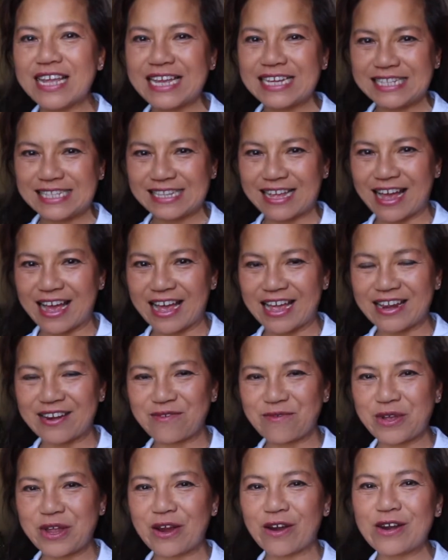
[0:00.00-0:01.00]
Lakeside.
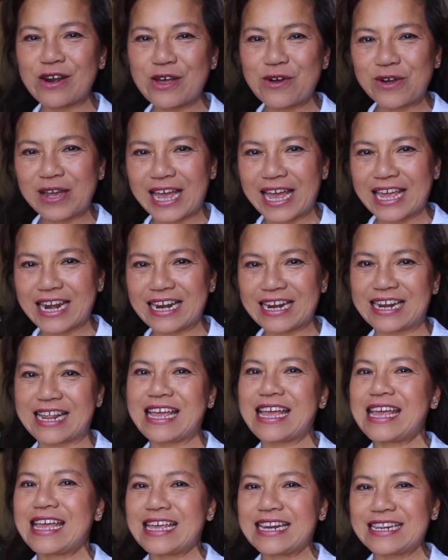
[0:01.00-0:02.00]
We are located
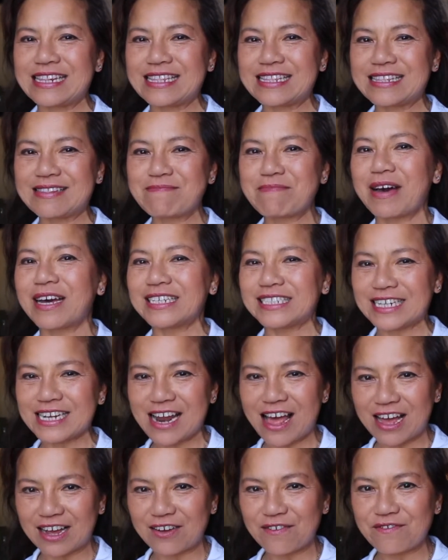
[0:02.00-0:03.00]
in
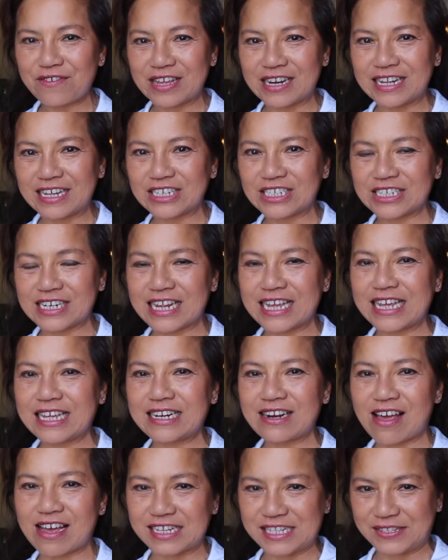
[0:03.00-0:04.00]
MonteLago Village
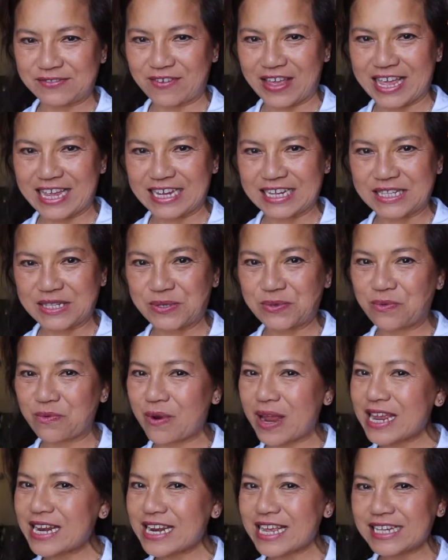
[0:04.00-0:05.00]
Lake, Las Vegas,
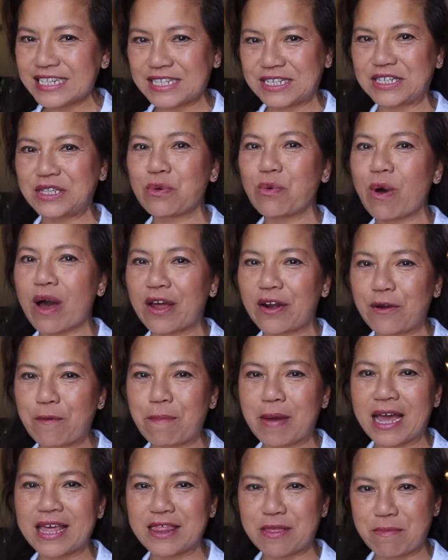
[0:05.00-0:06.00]
right next to the water
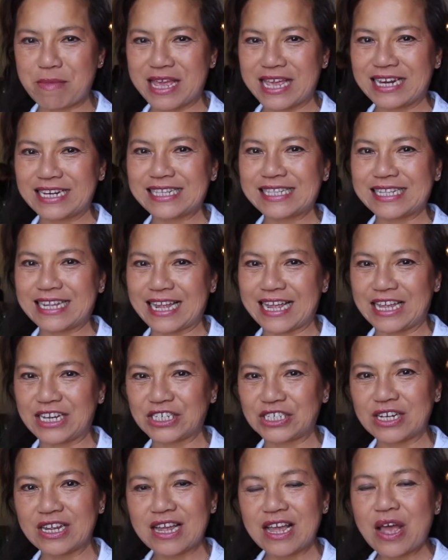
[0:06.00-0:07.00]
by the main
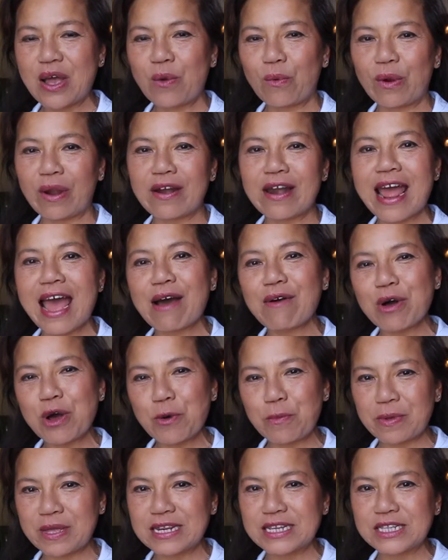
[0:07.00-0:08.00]
stage. We are now
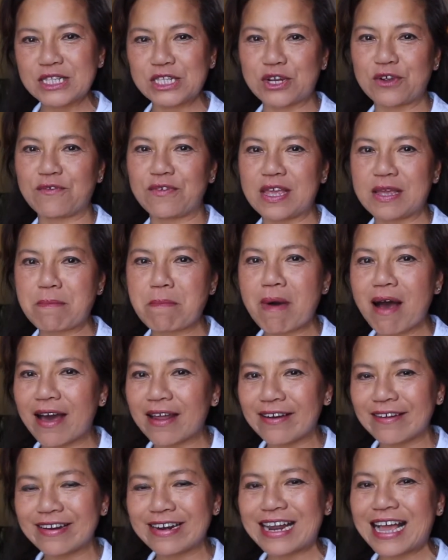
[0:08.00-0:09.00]
open serving
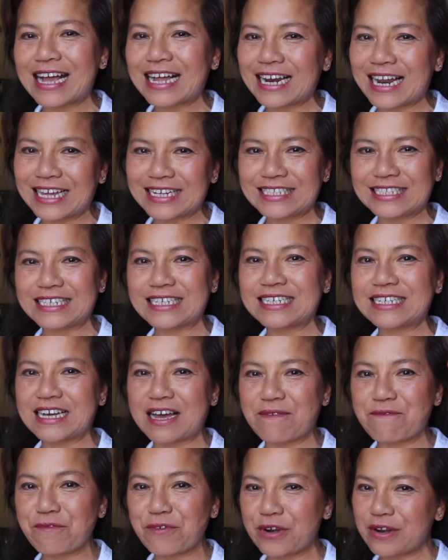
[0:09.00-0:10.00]
modern, eclectic
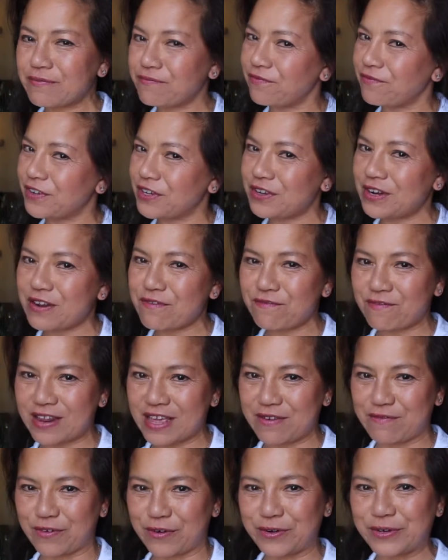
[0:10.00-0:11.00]
comfort food and
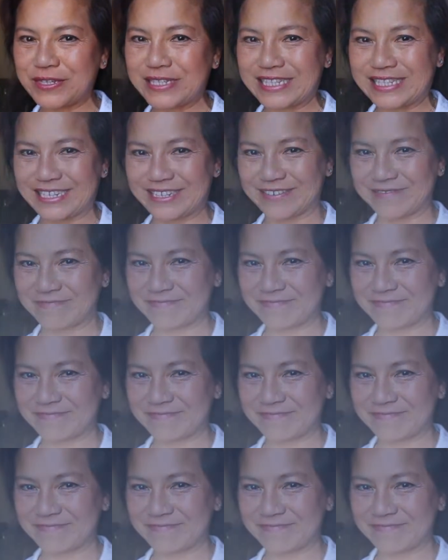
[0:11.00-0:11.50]
flavors.